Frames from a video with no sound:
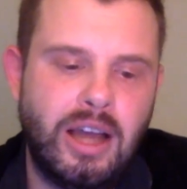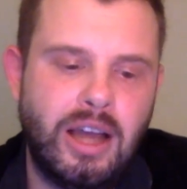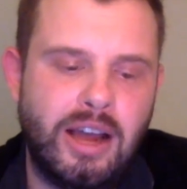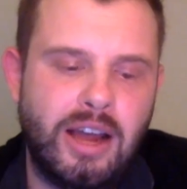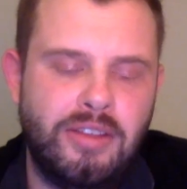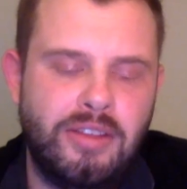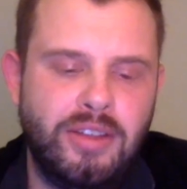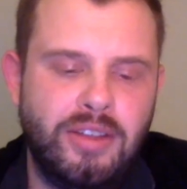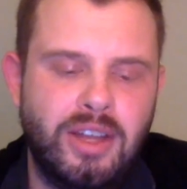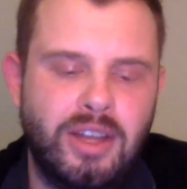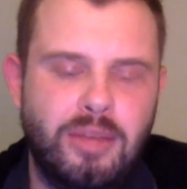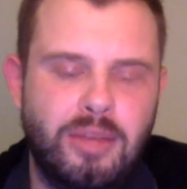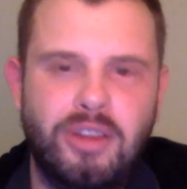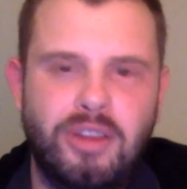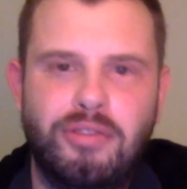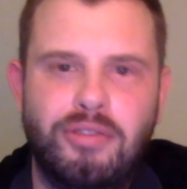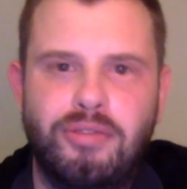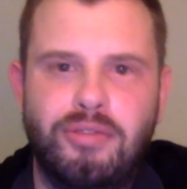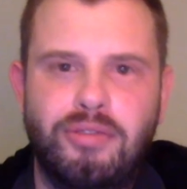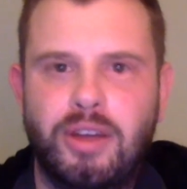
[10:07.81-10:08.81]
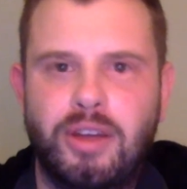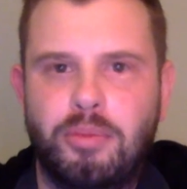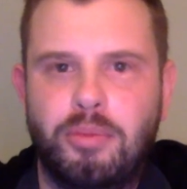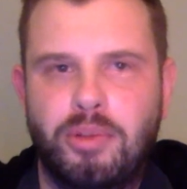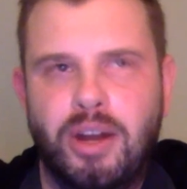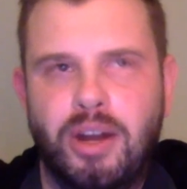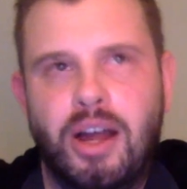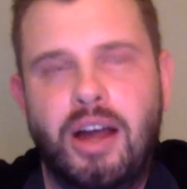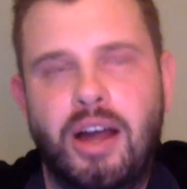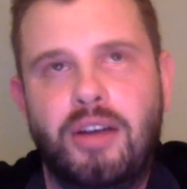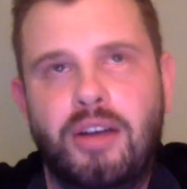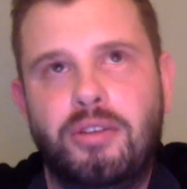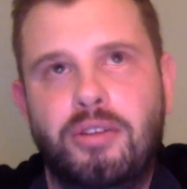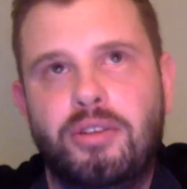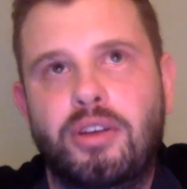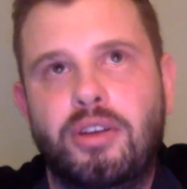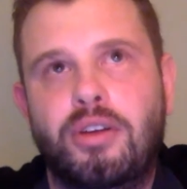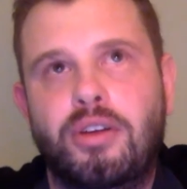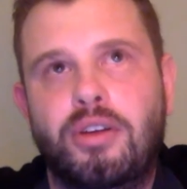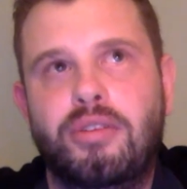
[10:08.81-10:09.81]
I think he'd be a fit, but I don't
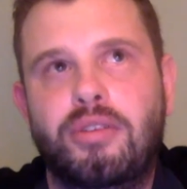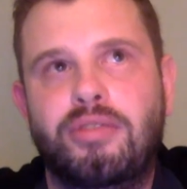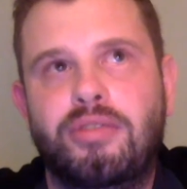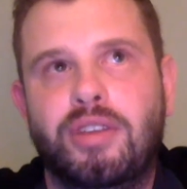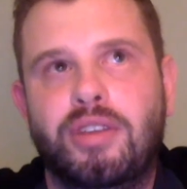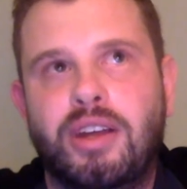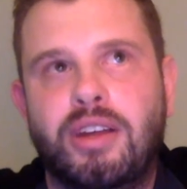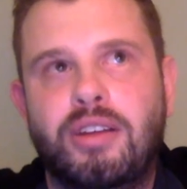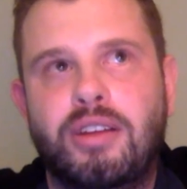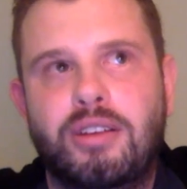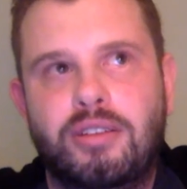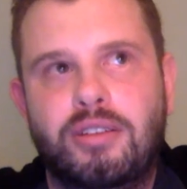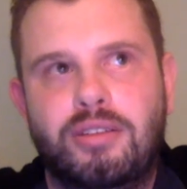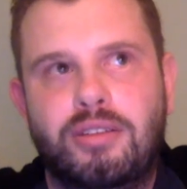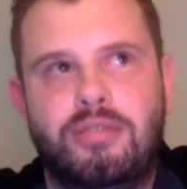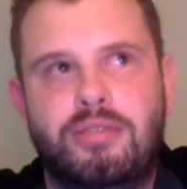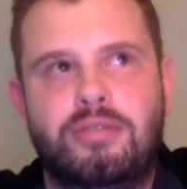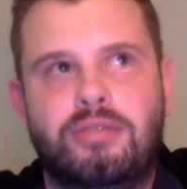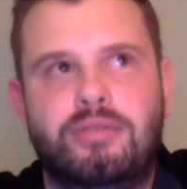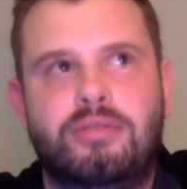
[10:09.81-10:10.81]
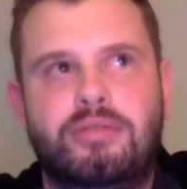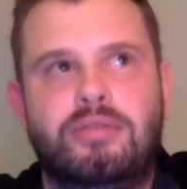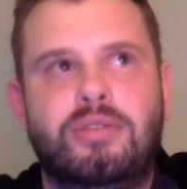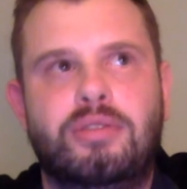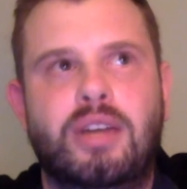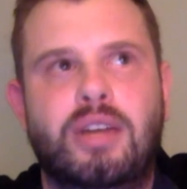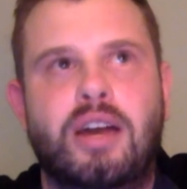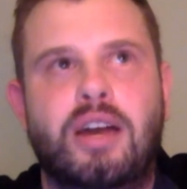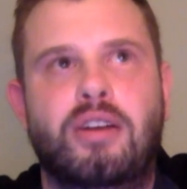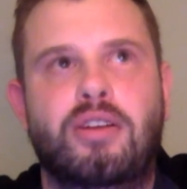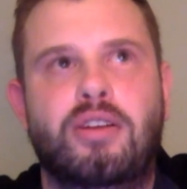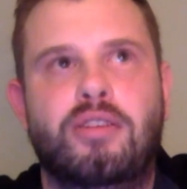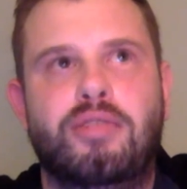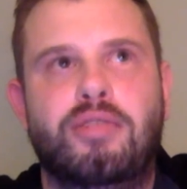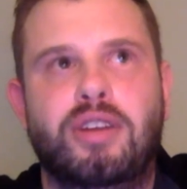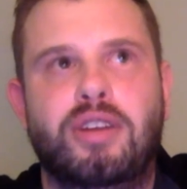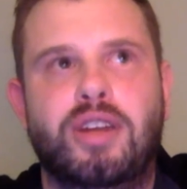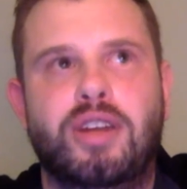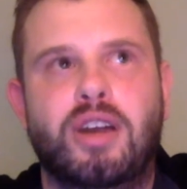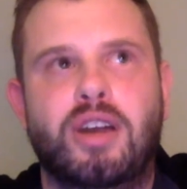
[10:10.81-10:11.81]
know if, like, I don't know if
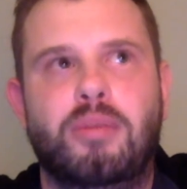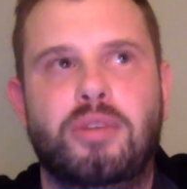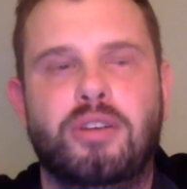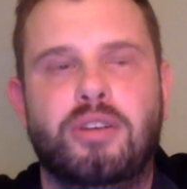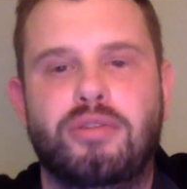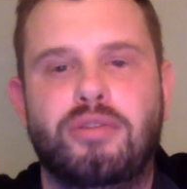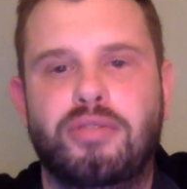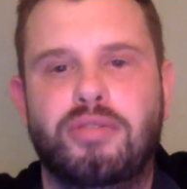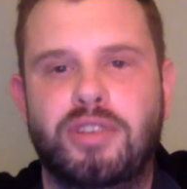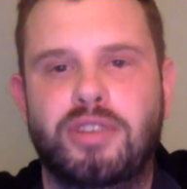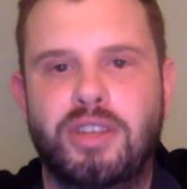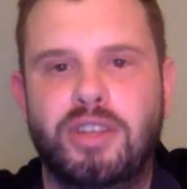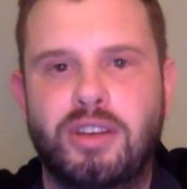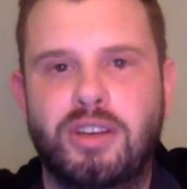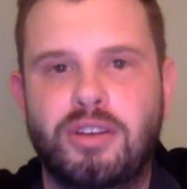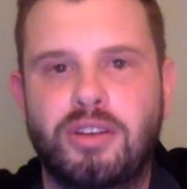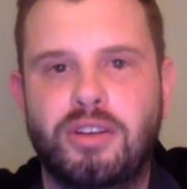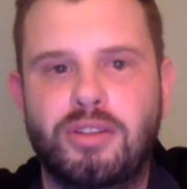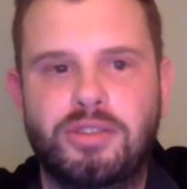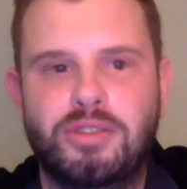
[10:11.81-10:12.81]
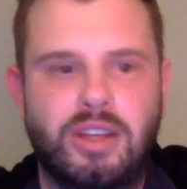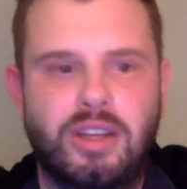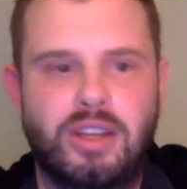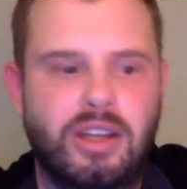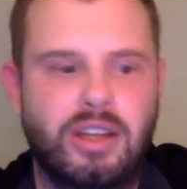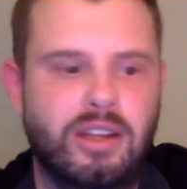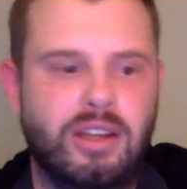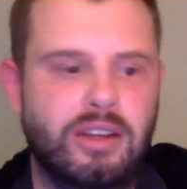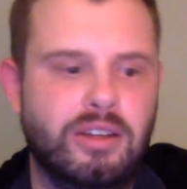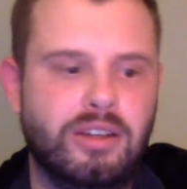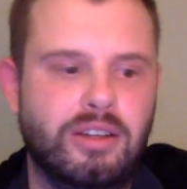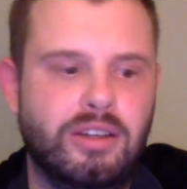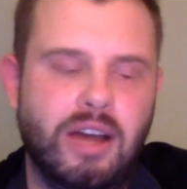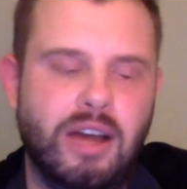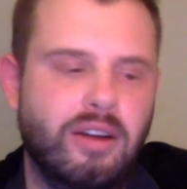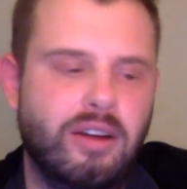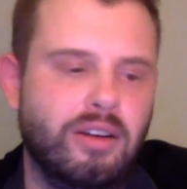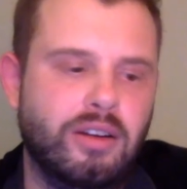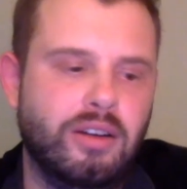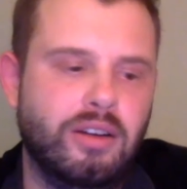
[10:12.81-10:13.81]
he'd come here for the years, and I
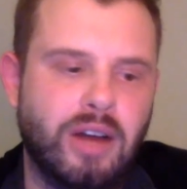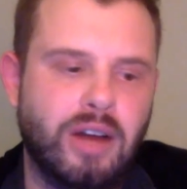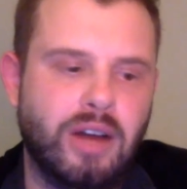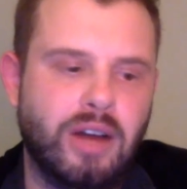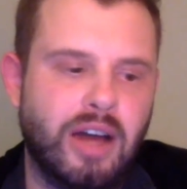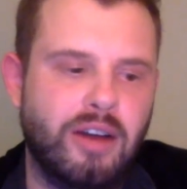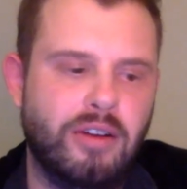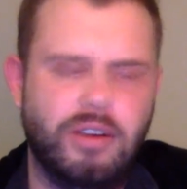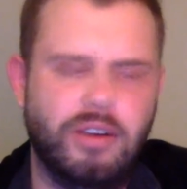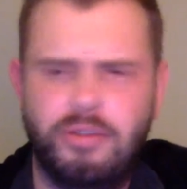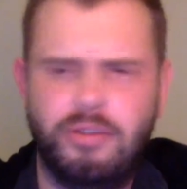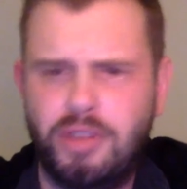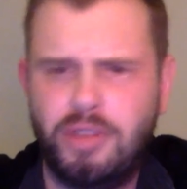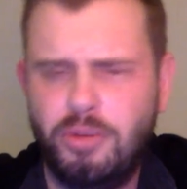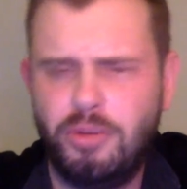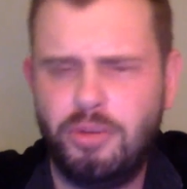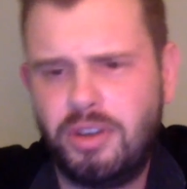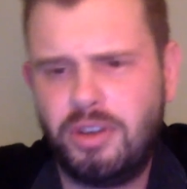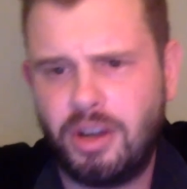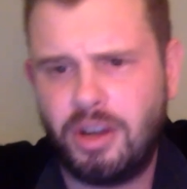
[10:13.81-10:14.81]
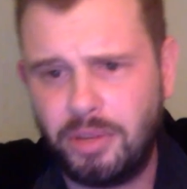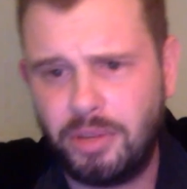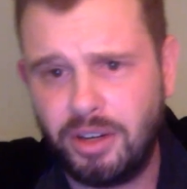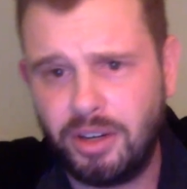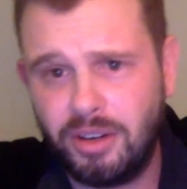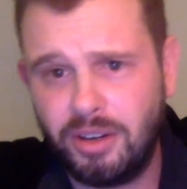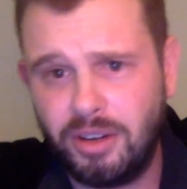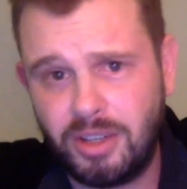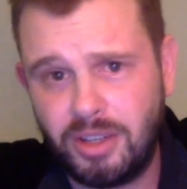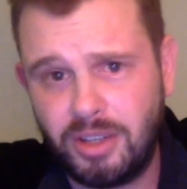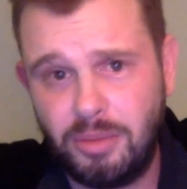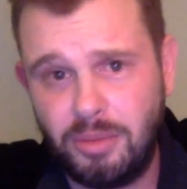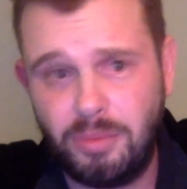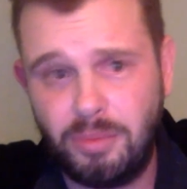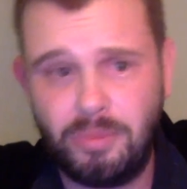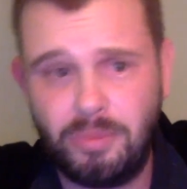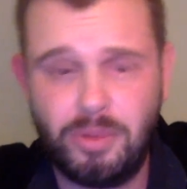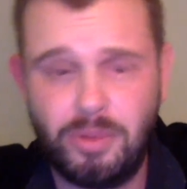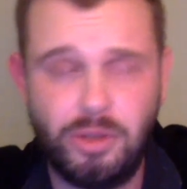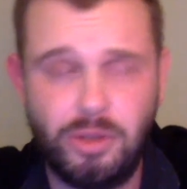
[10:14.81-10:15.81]
don't know. I don't know if he would come here. You
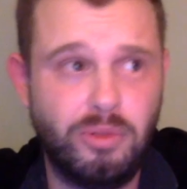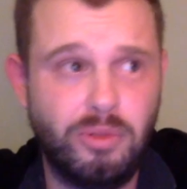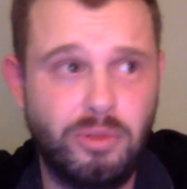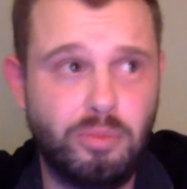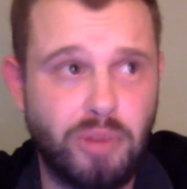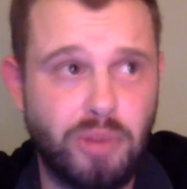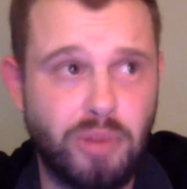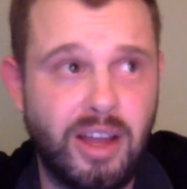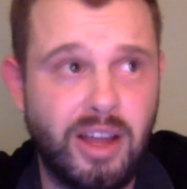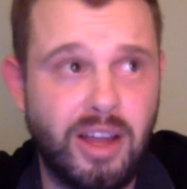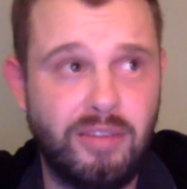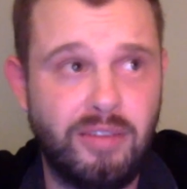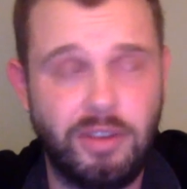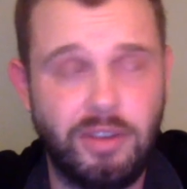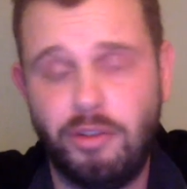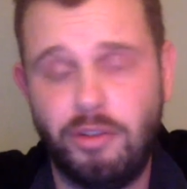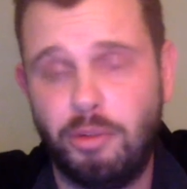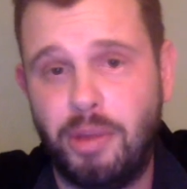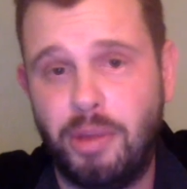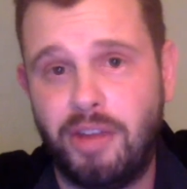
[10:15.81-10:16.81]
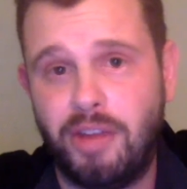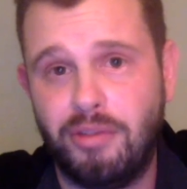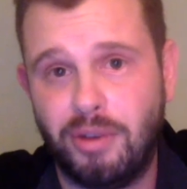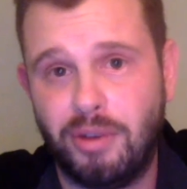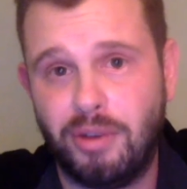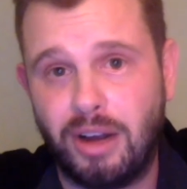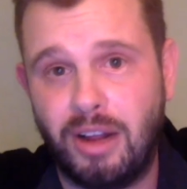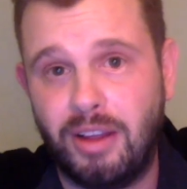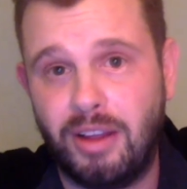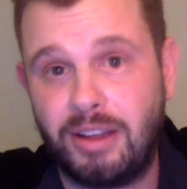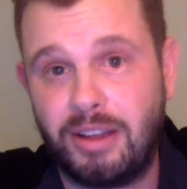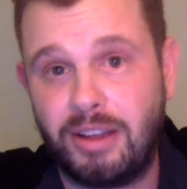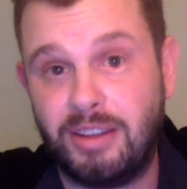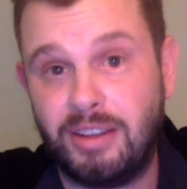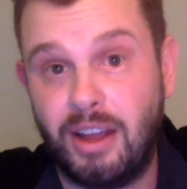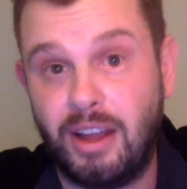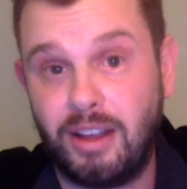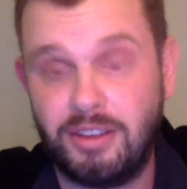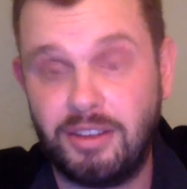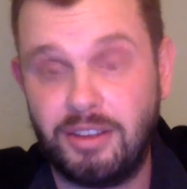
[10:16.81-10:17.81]
would probably have to overpay for a guy like
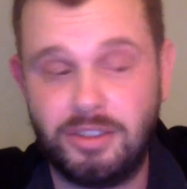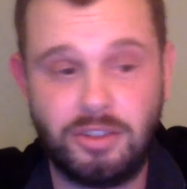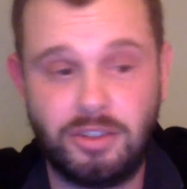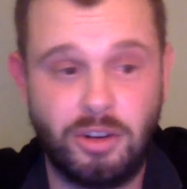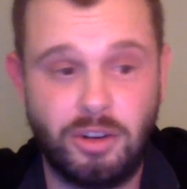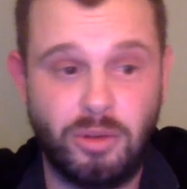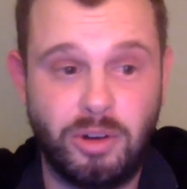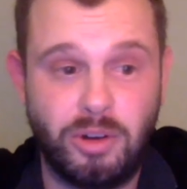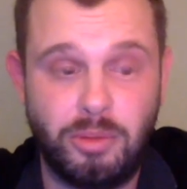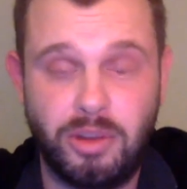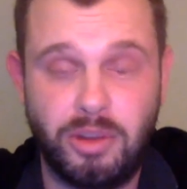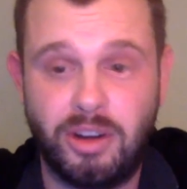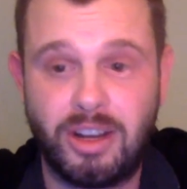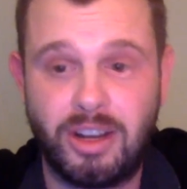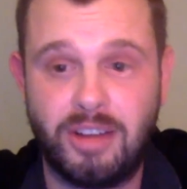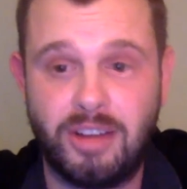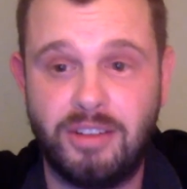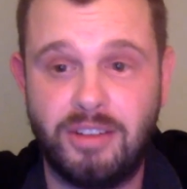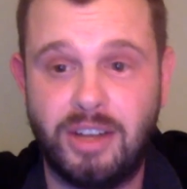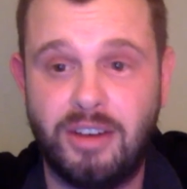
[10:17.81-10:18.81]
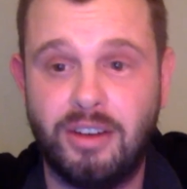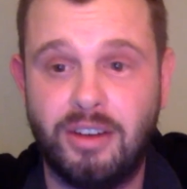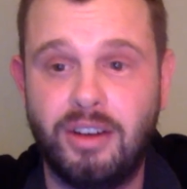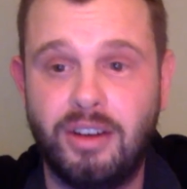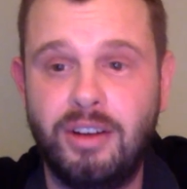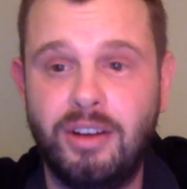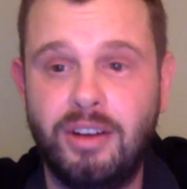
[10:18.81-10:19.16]
that because he's going to want to be on a contender.